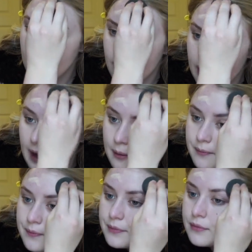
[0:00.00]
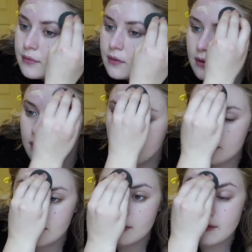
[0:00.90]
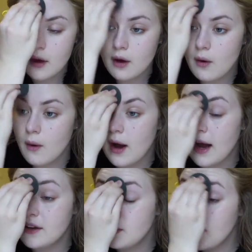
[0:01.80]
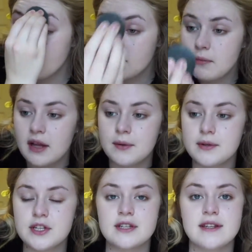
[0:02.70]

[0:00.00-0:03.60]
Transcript: Okay, so I do have some blemishes,